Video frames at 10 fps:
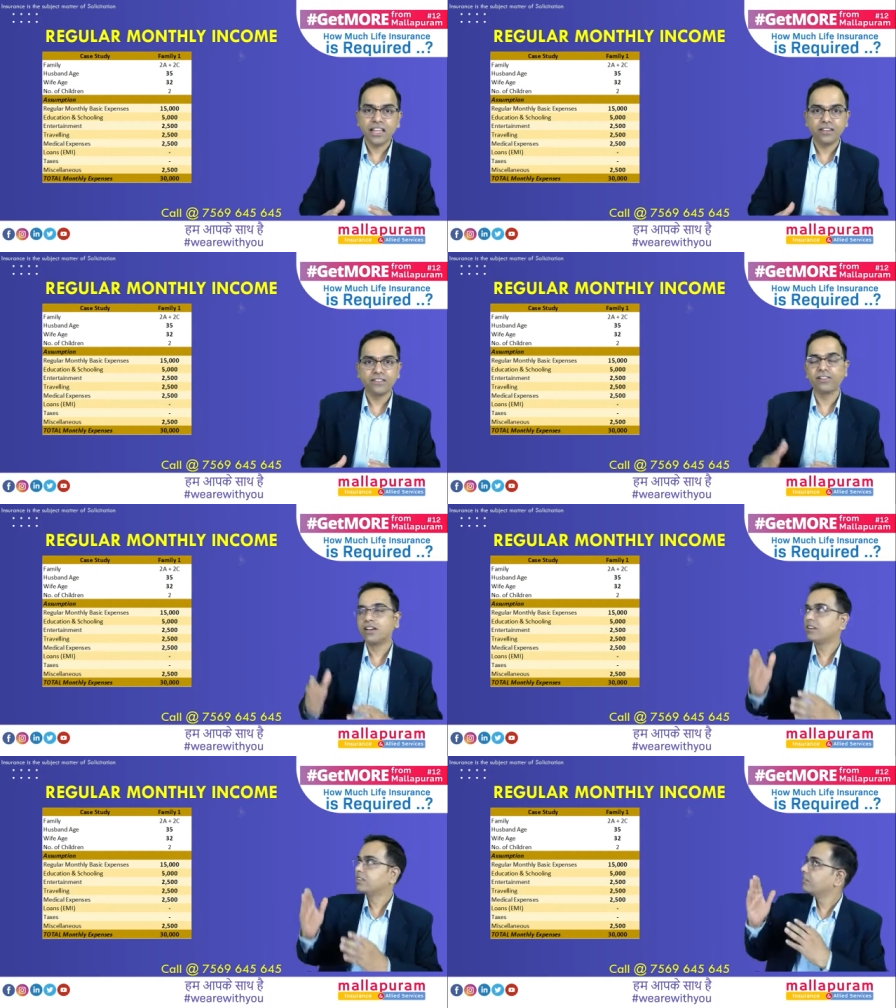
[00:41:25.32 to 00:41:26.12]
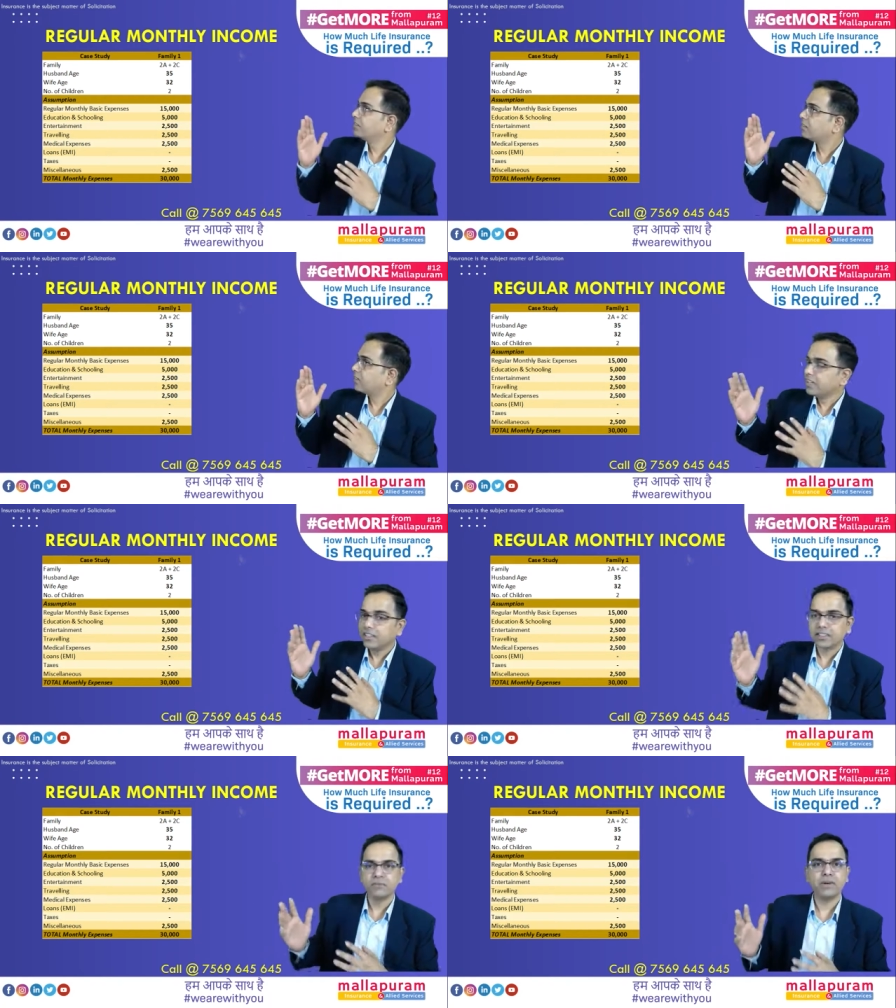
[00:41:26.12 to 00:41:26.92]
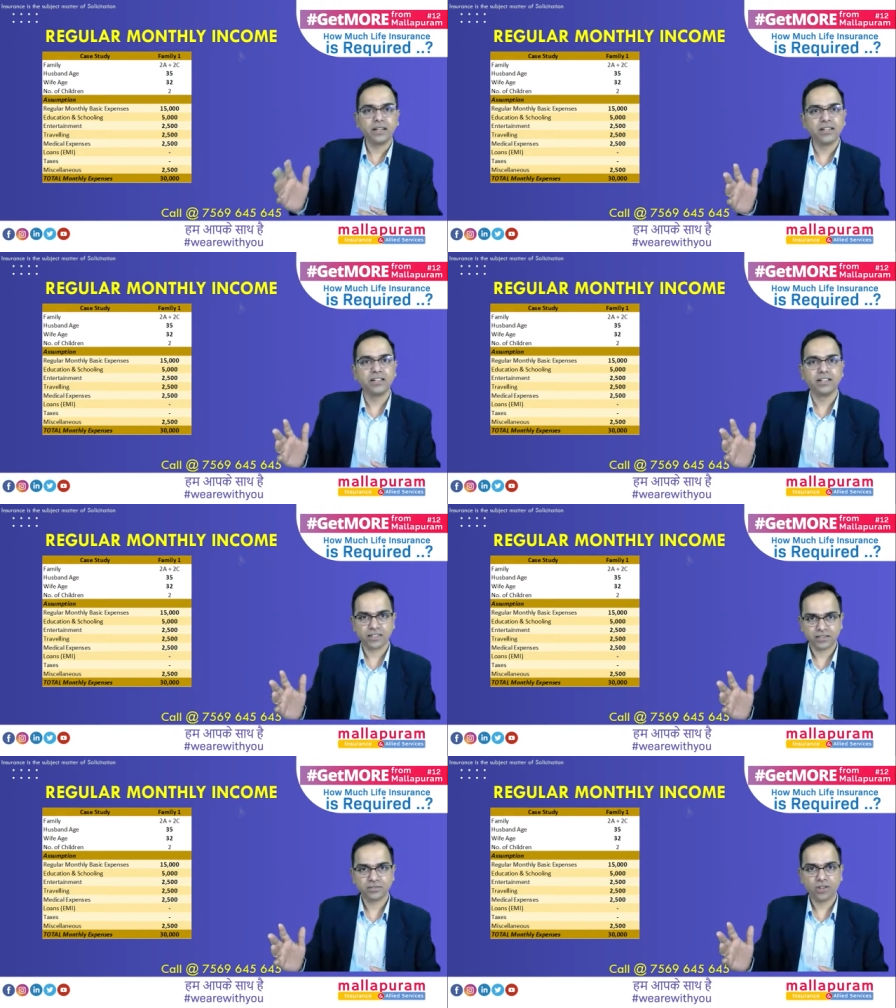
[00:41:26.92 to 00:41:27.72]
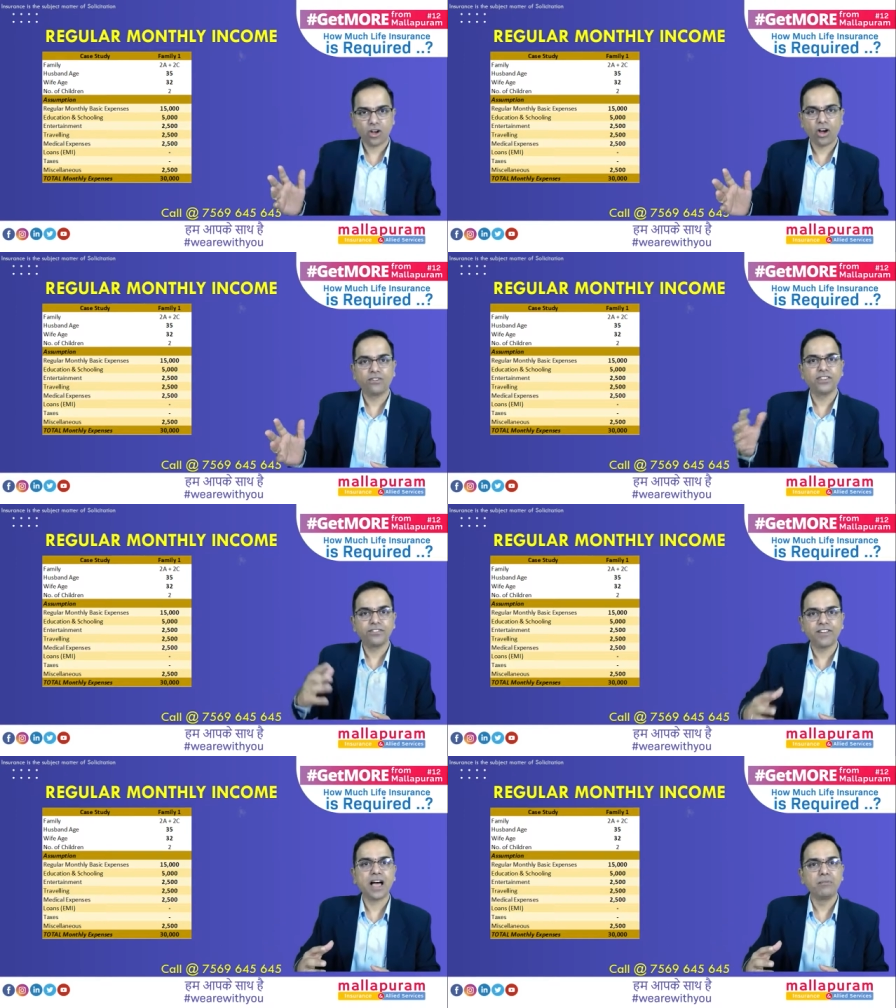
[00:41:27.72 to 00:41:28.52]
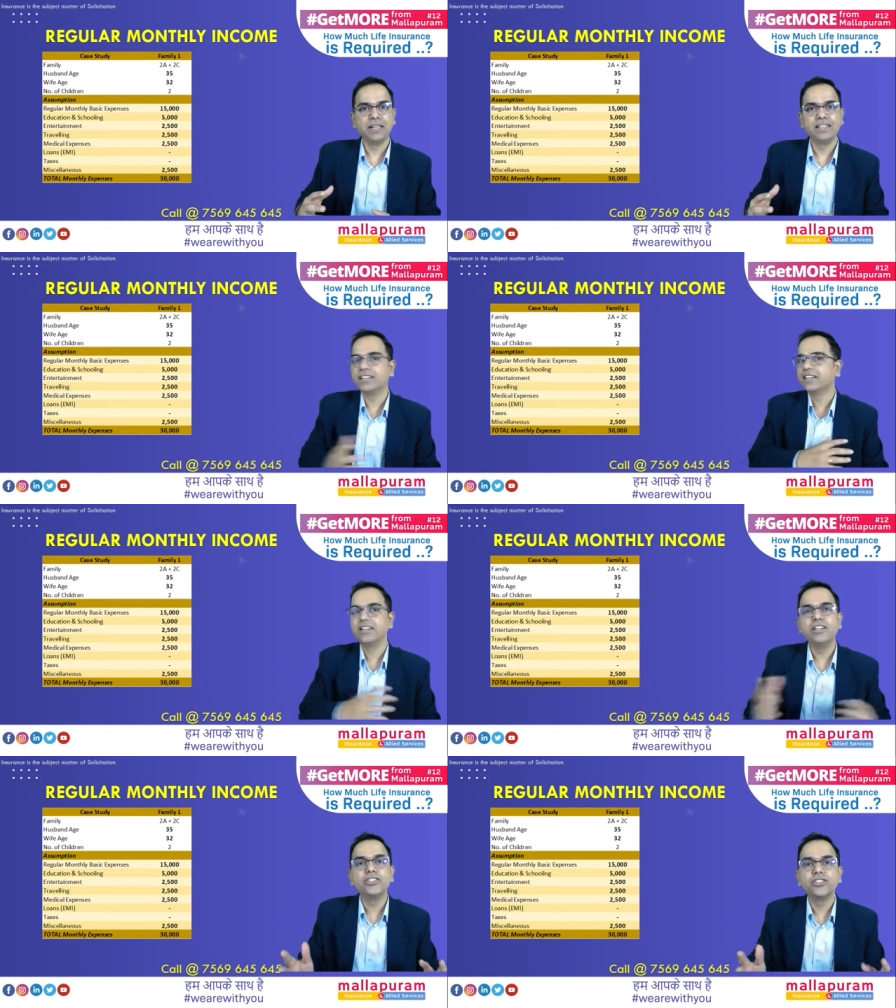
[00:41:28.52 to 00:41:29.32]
the income earner of the family is no more.